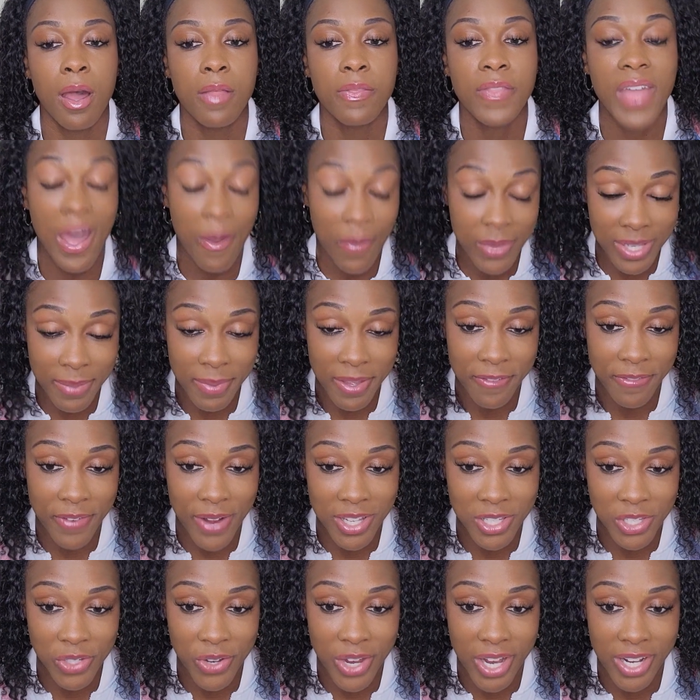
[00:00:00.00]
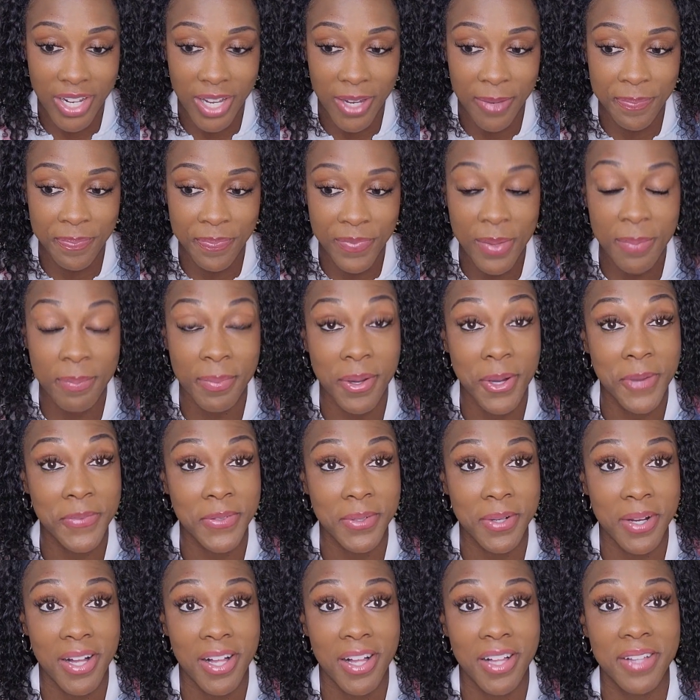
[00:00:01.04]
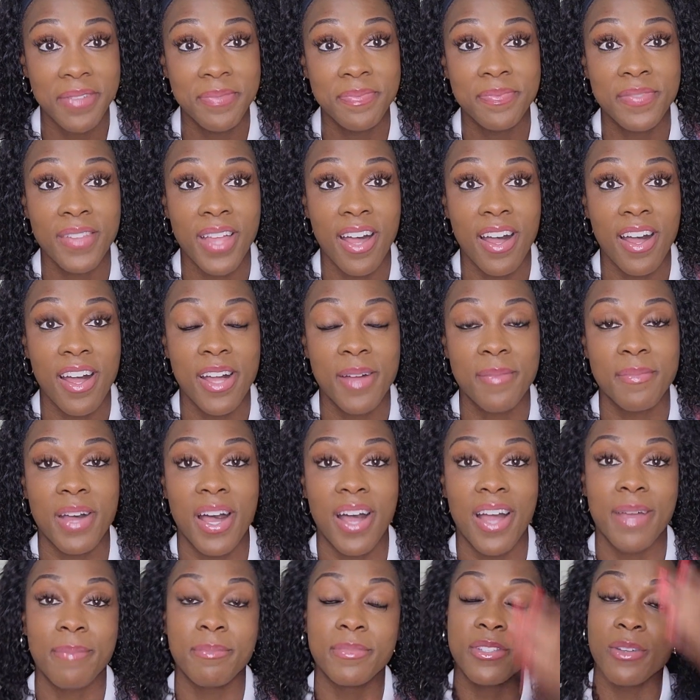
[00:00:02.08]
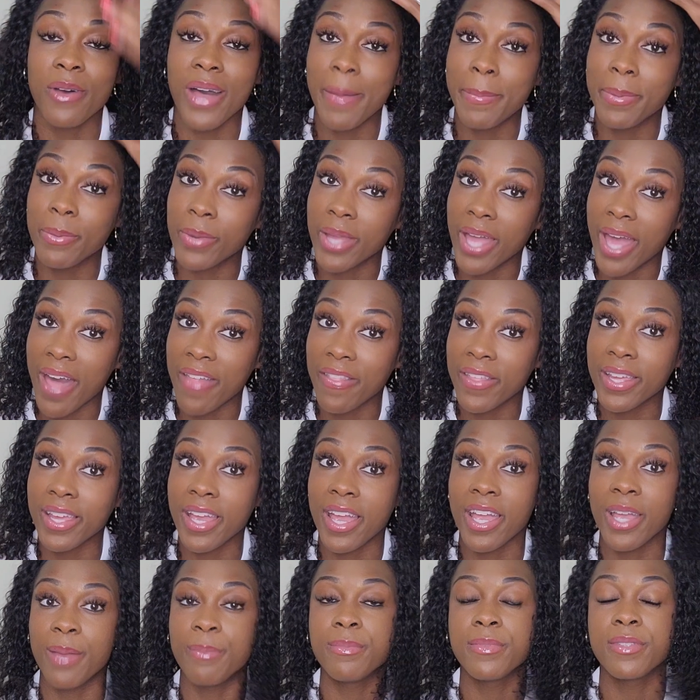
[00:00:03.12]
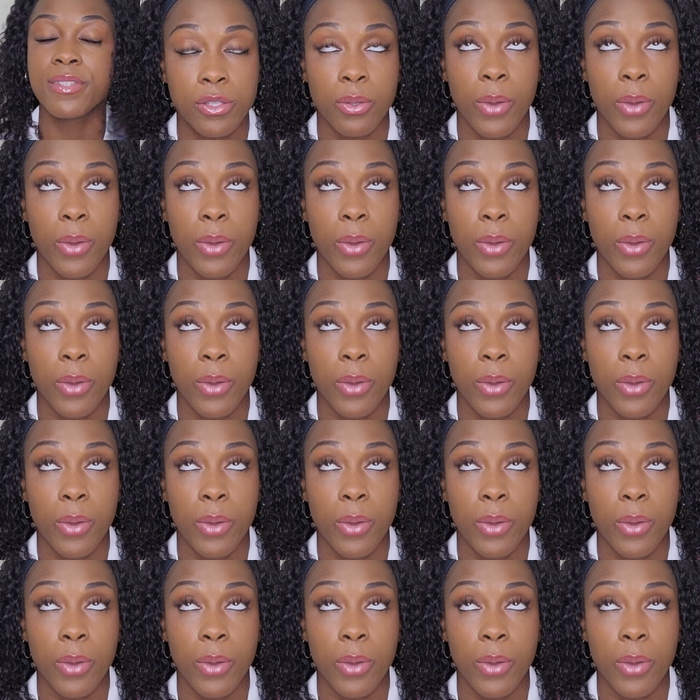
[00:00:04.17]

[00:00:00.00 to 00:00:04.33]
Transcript: that was a bit frustrating, but overall, I'm so happy we had the games.